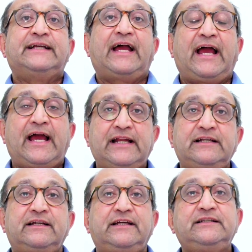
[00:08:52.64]

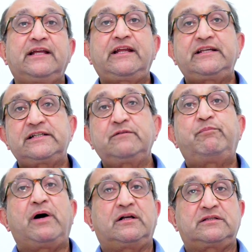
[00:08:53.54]
And in the recent
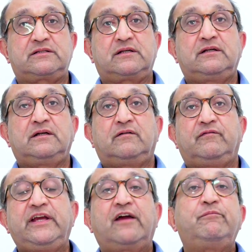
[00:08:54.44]
past,
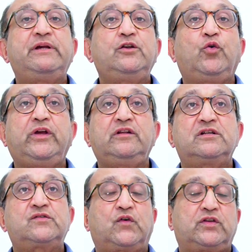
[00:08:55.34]
we have been doing
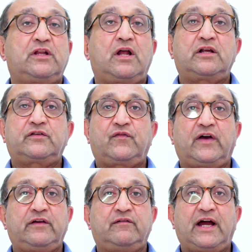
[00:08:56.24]
this for the last
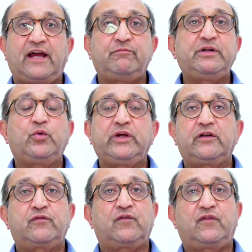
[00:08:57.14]
I have been doing
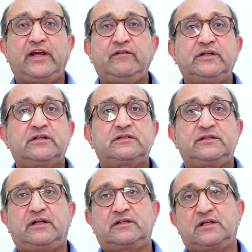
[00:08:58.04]
it for 5 years.
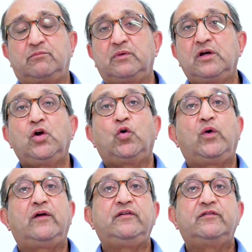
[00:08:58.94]
There are some
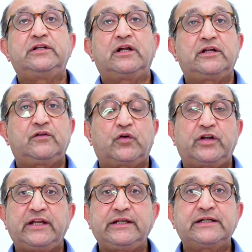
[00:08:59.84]
who have even done it for
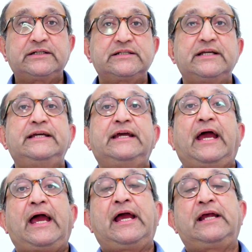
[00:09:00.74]
10 years.
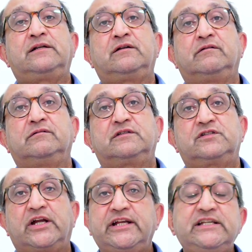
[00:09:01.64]
And
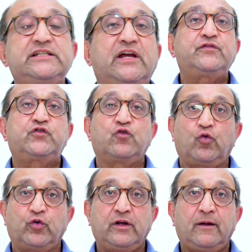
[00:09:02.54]
studies
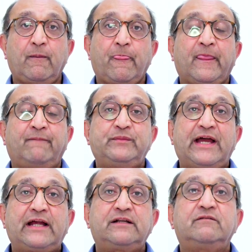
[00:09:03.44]
shown
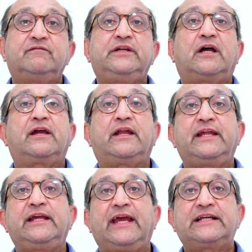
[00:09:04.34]
that we are
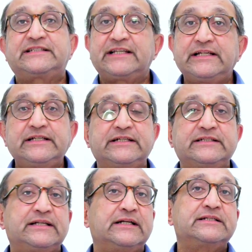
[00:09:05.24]
getting excellent
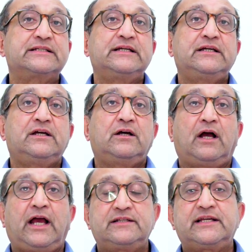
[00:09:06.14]
results.
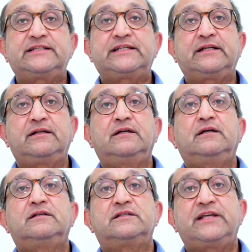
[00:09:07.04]
As I said,
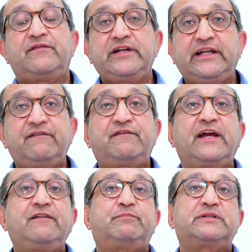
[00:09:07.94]

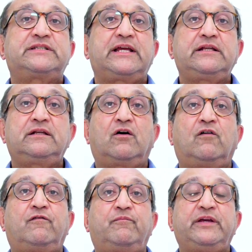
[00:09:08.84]
75%
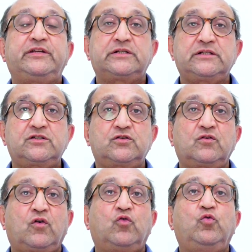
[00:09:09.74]
of
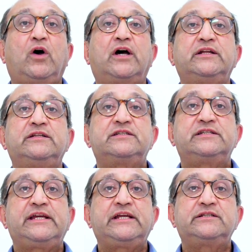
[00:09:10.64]
patients who are in
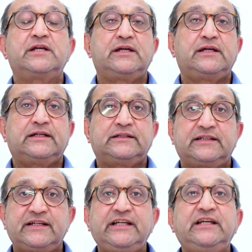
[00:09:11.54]
stage
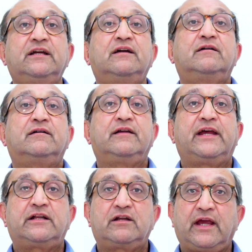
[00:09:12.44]
3
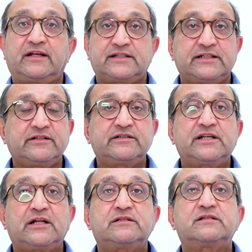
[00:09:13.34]
get excellent
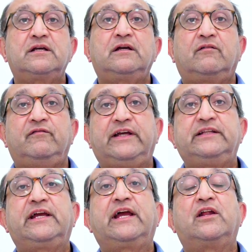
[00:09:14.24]
results, where
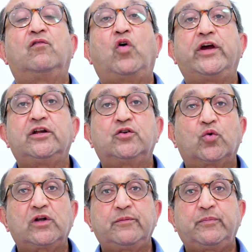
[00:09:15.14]
they can avoid a
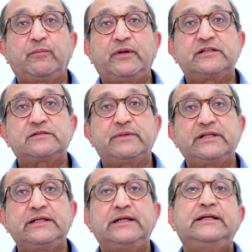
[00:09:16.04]
total hip
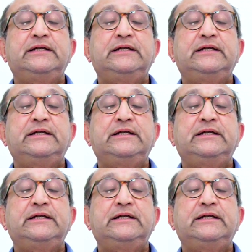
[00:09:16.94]
replacement.